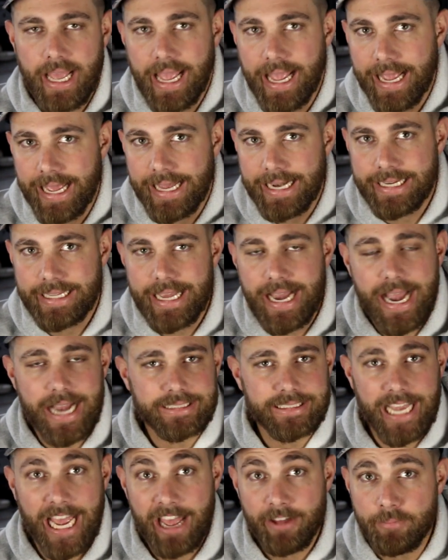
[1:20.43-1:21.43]
And
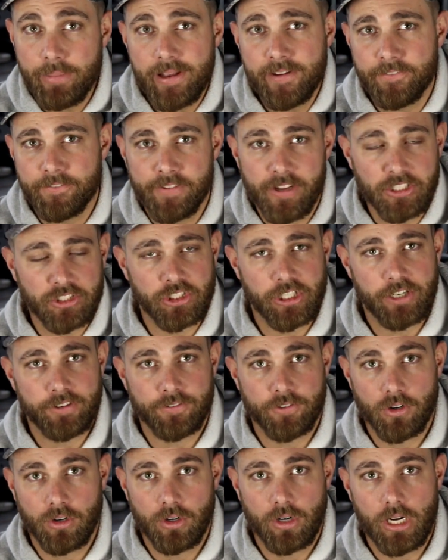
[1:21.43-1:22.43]
guys, I've been fishing
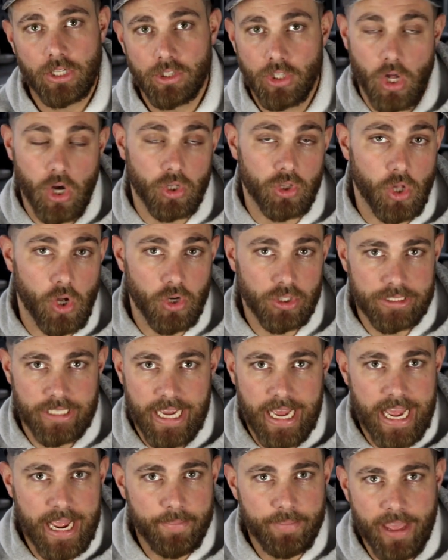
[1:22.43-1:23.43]
for a long, long
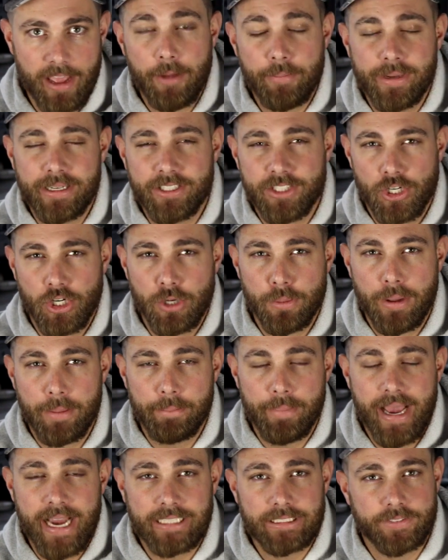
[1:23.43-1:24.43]
time. I've been
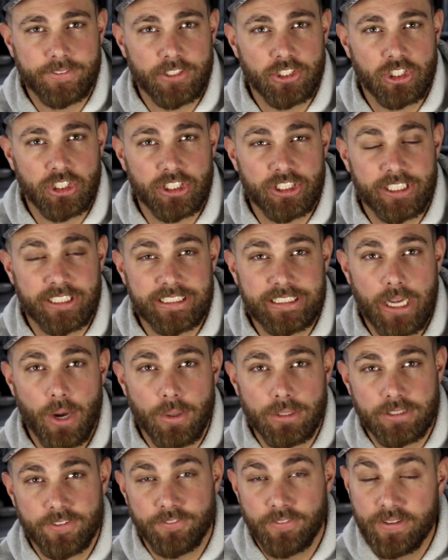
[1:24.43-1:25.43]
tournament bass fishing since I
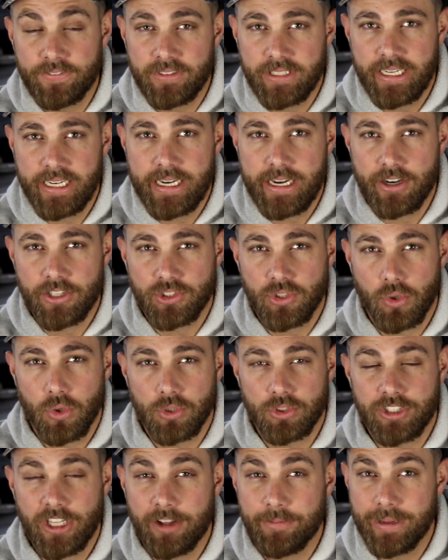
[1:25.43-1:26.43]
was 15 years
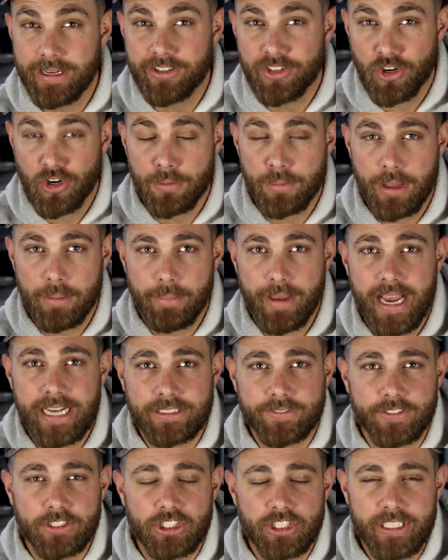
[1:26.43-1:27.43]
old, so I've been tournament
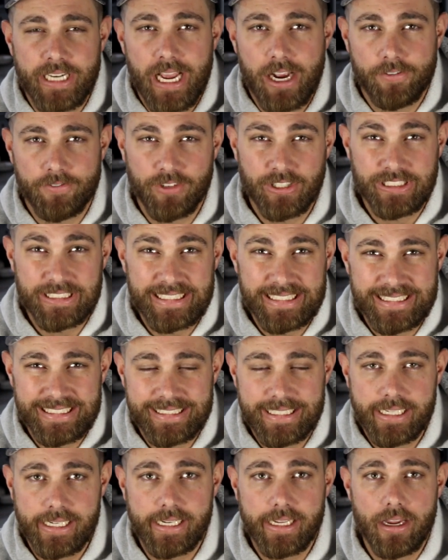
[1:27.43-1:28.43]
bass fishing now for
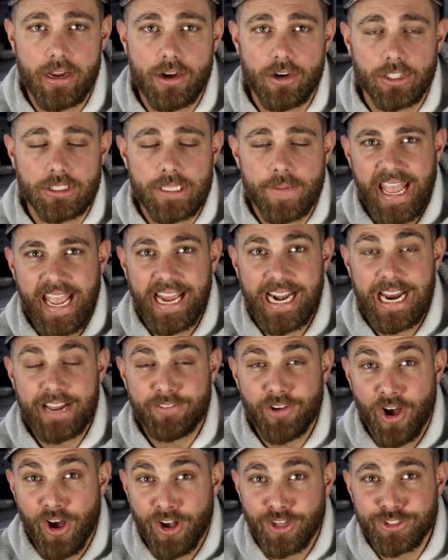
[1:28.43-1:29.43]
16 years. And
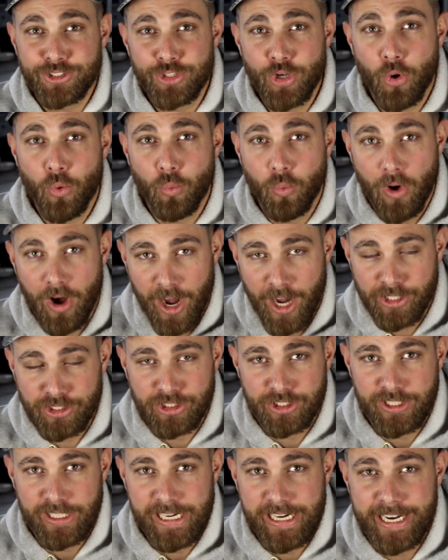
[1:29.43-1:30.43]
I've also
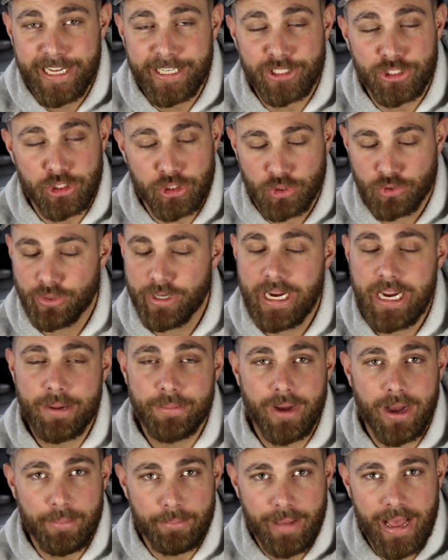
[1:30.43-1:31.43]
watched an
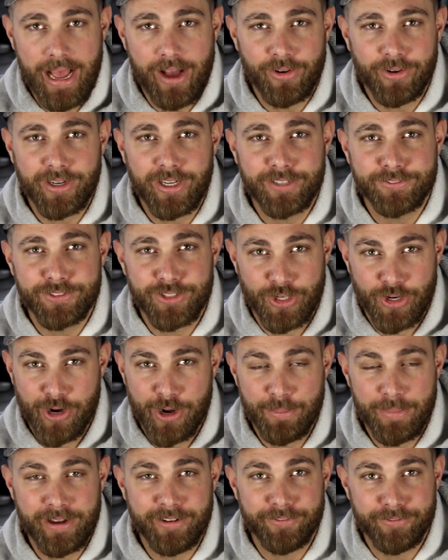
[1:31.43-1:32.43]
extreme amount of
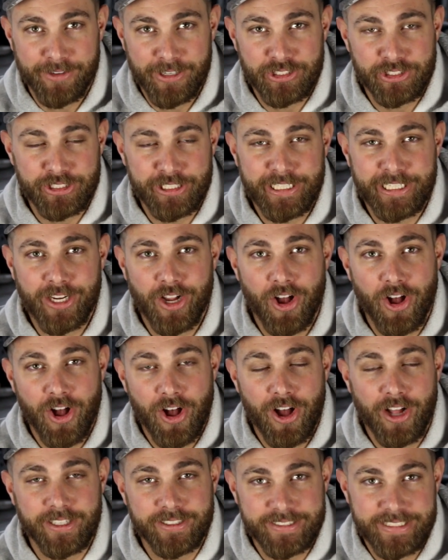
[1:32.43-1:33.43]
tournament fishing
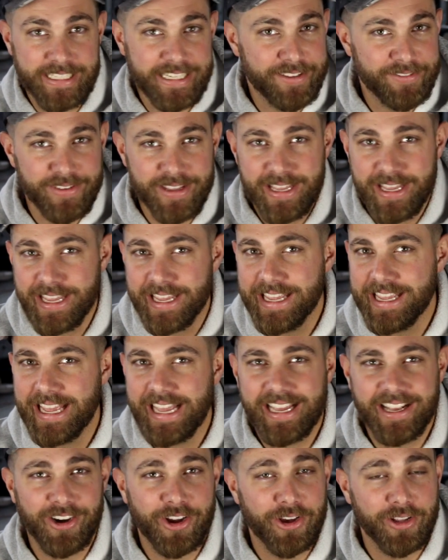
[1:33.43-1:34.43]
on
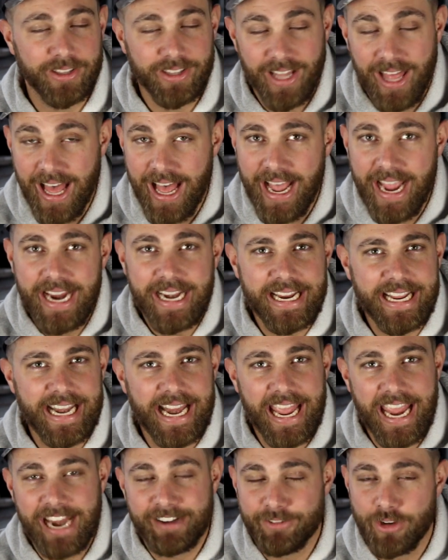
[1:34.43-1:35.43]
TV and online
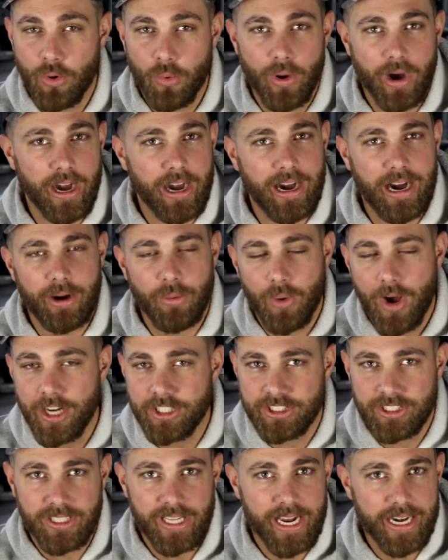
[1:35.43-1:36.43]
and everywhere. I
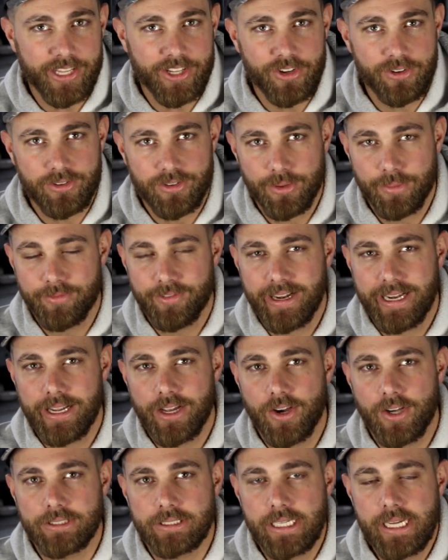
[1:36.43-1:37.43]
watched a lot of YouTube
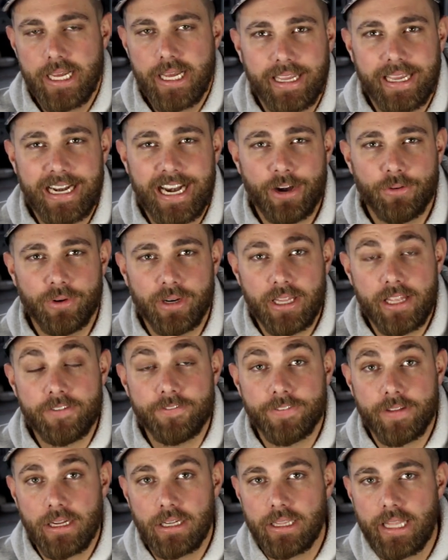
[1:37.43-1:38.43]
videos, and I really
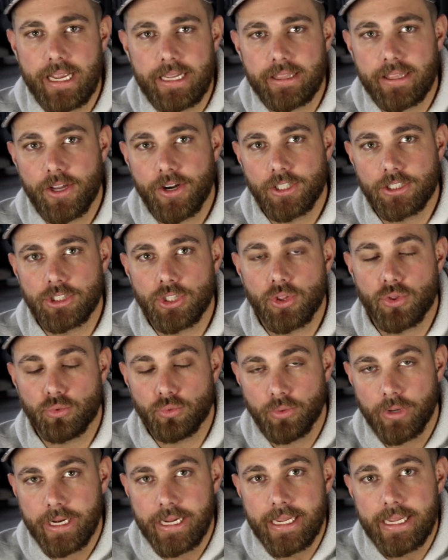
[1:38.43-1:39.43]
feel like there's
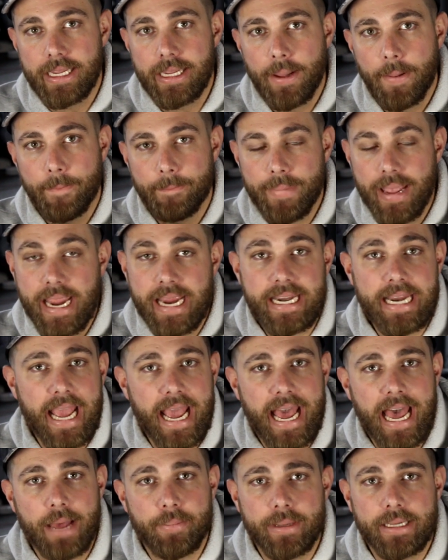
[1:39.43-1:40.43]
three main
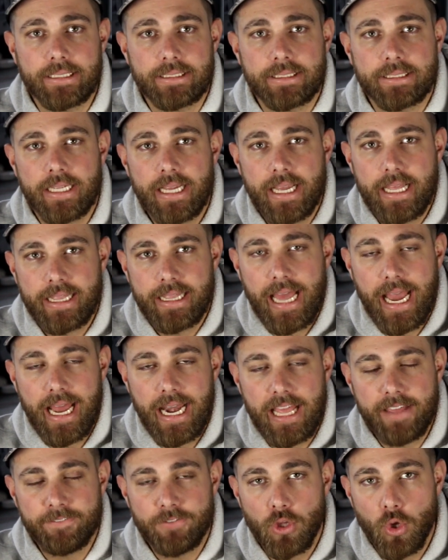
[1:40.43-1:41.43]
habits
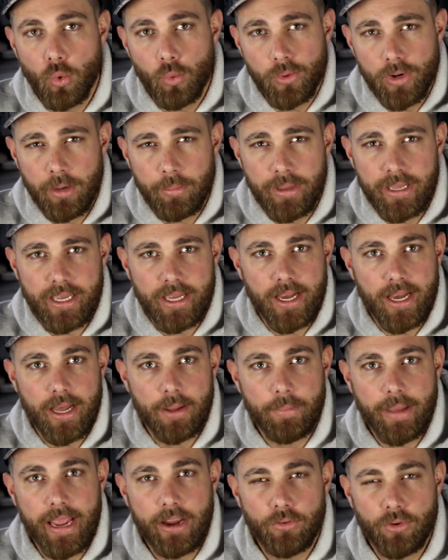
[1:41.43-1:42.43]
that if you want to
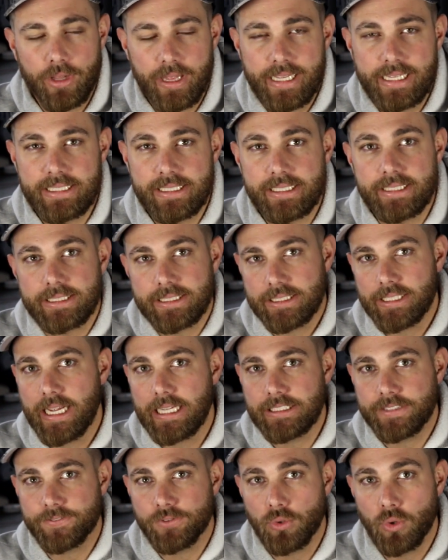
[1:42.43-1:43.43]
become a really
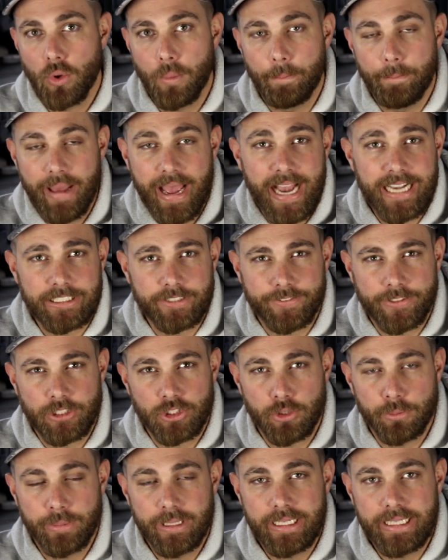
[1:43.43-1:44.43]
successful bass
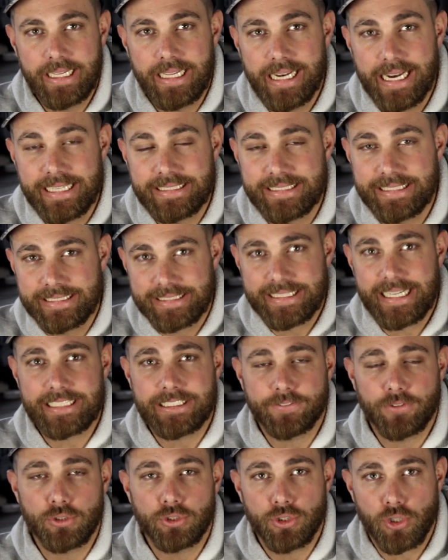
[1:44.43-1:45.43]
fisherman and a
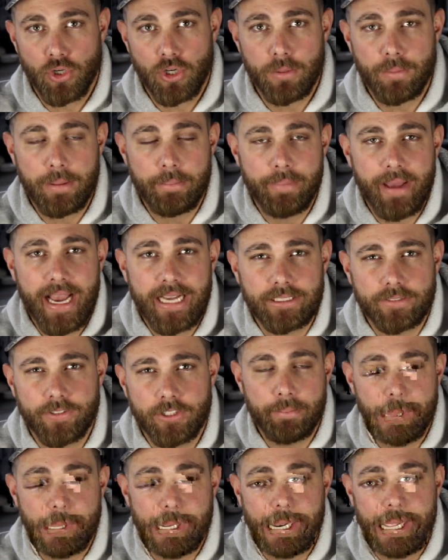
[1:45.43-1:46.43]
successful tournament bass
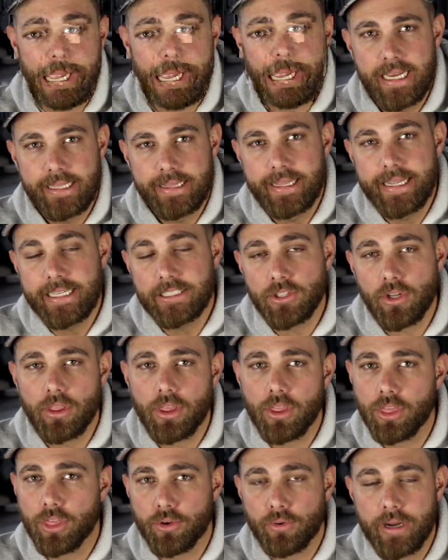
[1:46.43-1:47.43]
fisherman, these
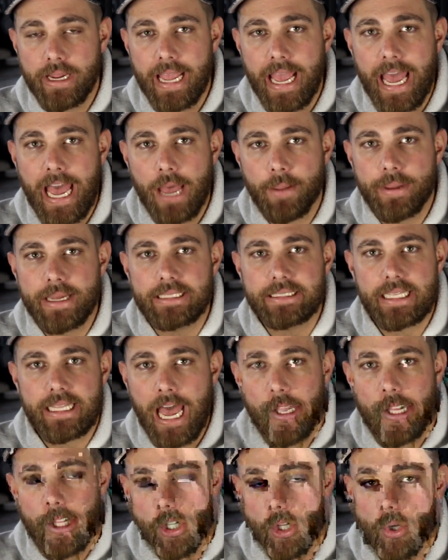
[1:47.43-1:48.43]
are the three habits
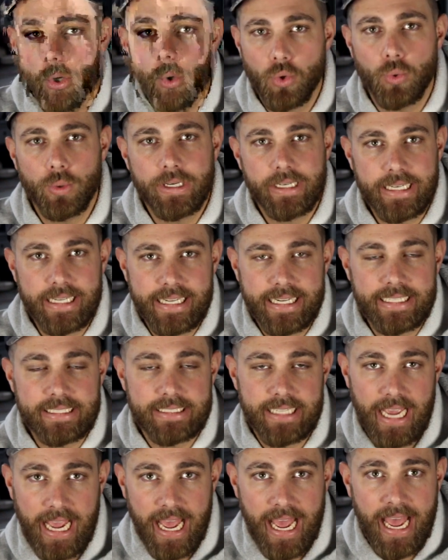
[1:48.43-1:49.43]
that you
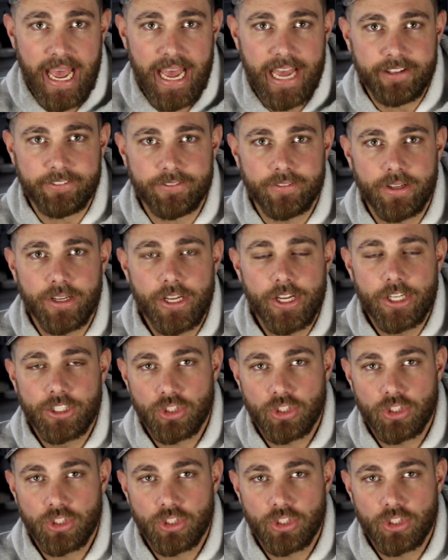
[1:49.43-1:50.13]
need to have.